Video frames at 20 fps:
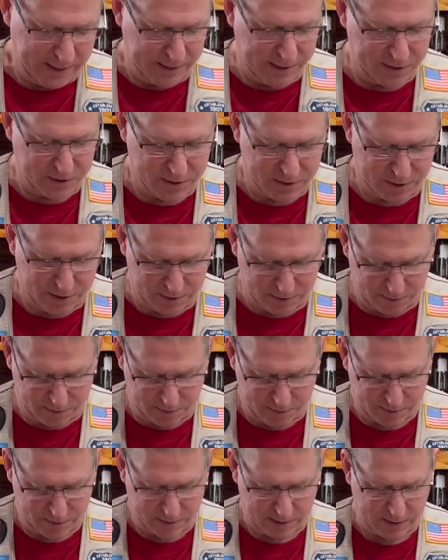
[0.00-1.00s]
is to,
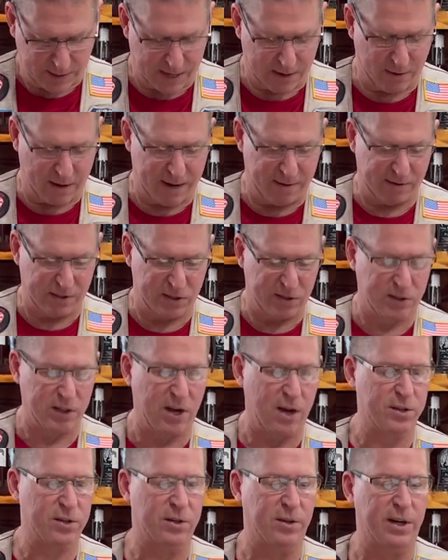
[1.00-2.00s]
I don't have a
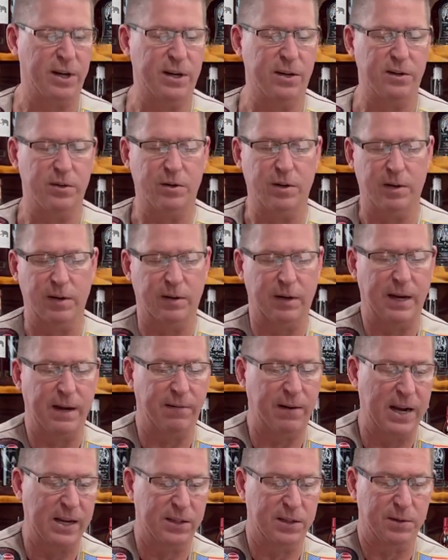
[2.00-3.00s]
saucer here, so
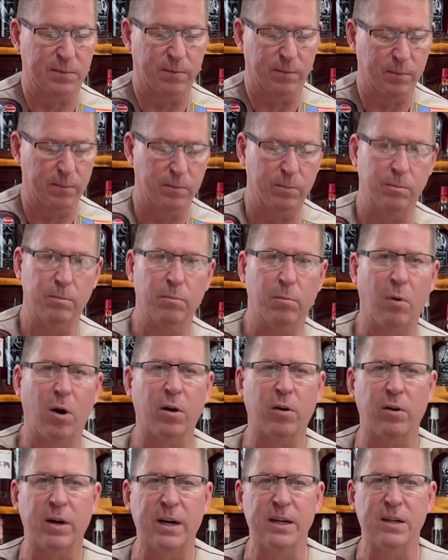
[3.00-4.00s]
I've got some
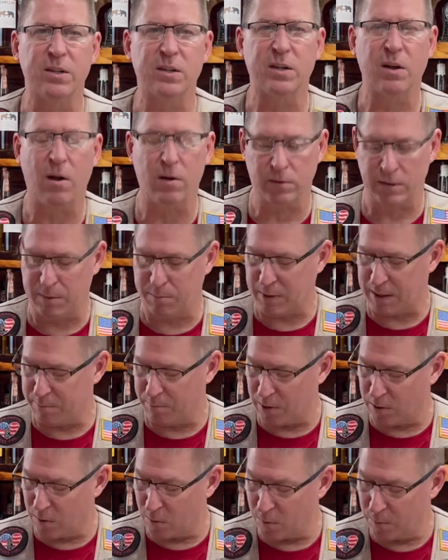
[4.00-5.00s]
margarita salt in my
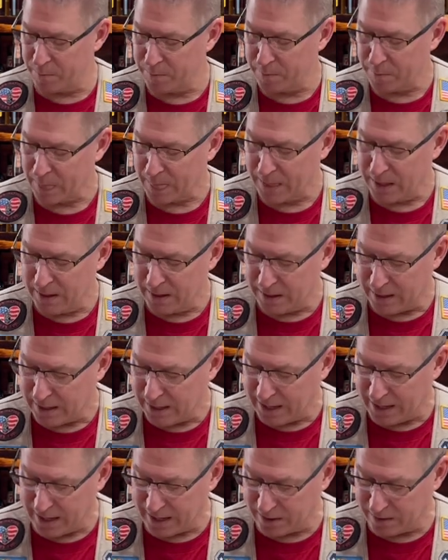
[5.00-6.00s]
bowl.
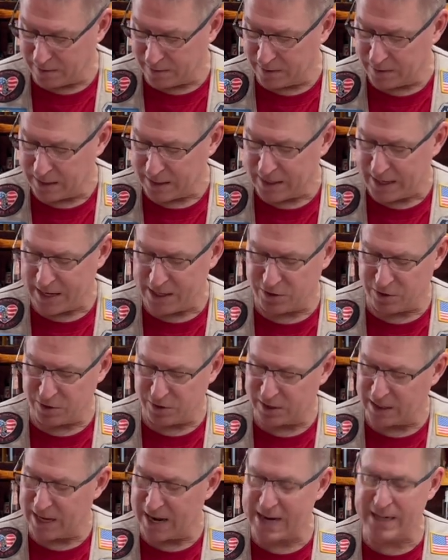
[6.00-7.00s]
And as you
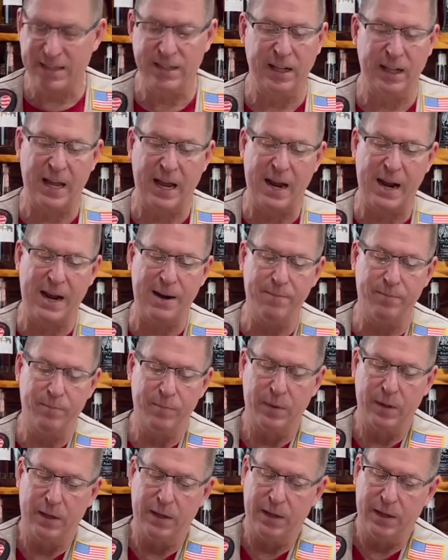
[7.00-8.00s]
slice the lime,
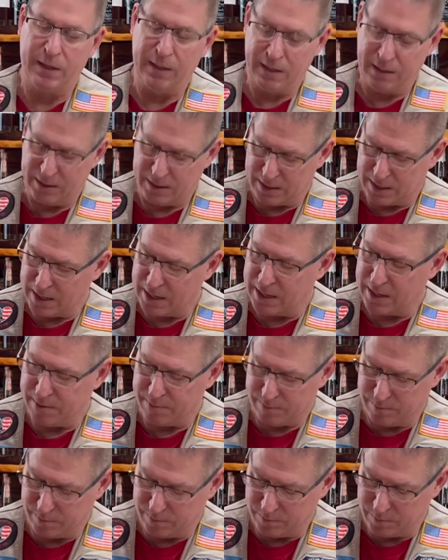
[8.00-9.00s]

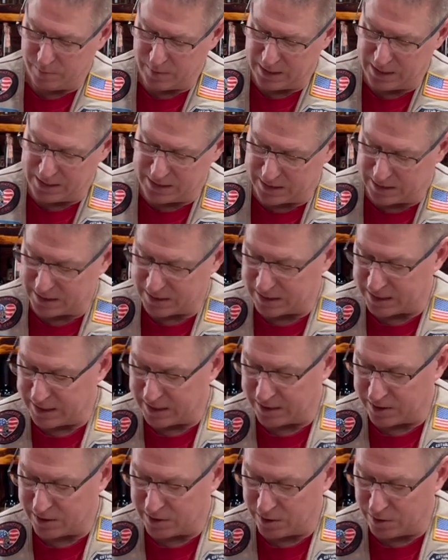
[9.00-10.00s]
um, the easiest
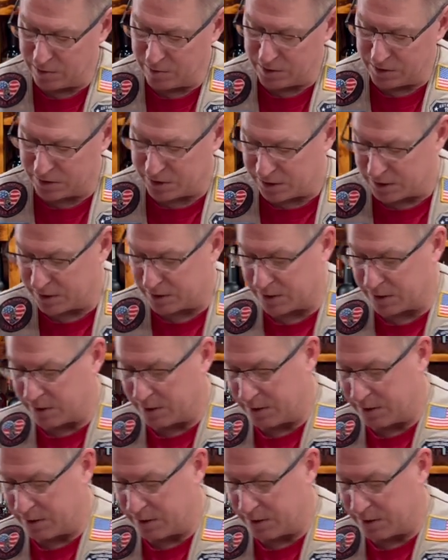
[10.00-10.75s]
thing to do is just